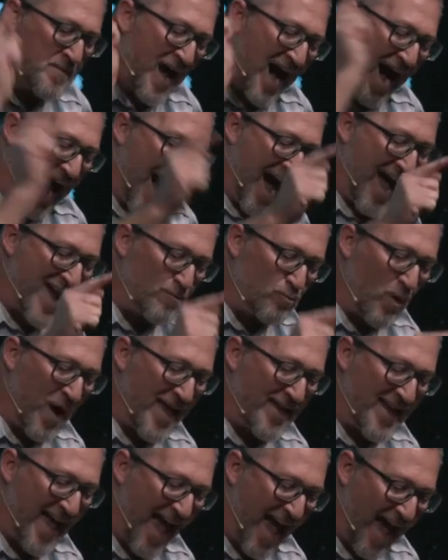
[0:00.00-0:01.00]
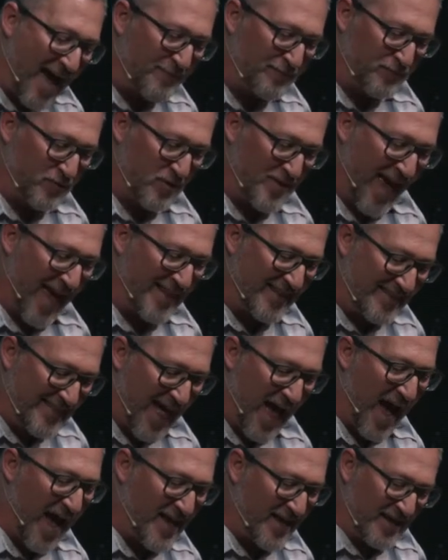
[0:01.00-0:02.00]
I went after that
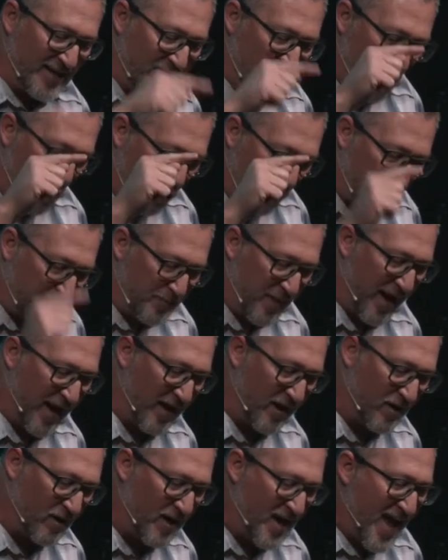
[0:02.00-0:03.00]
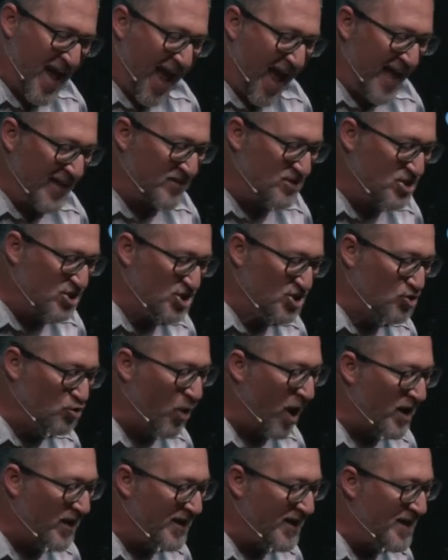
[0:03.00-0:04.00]
lion or bear and
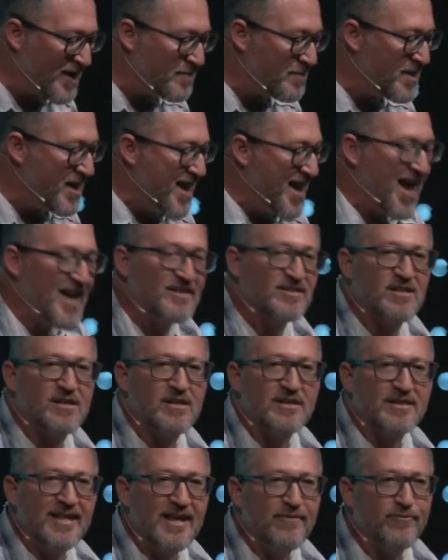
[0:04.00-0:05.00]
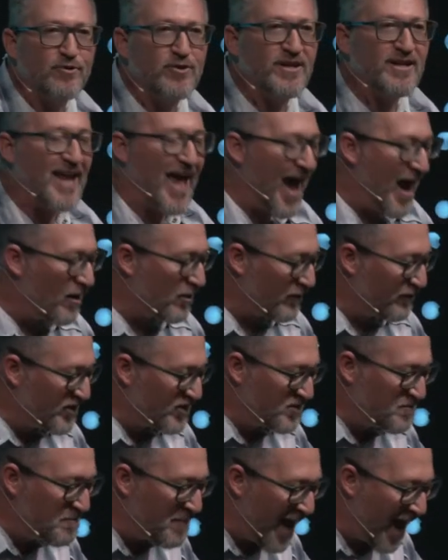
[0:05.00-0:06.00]
struck him and delivered it out of his
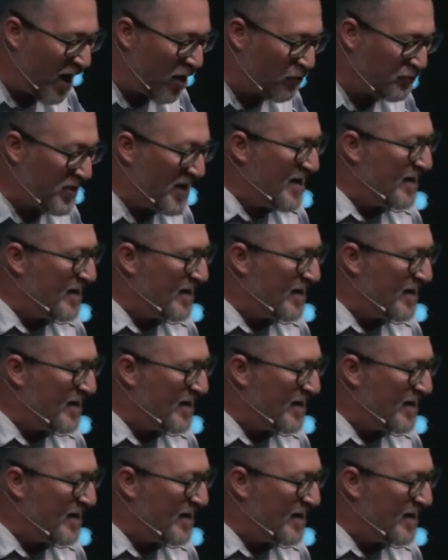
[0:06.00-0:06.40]
mouth.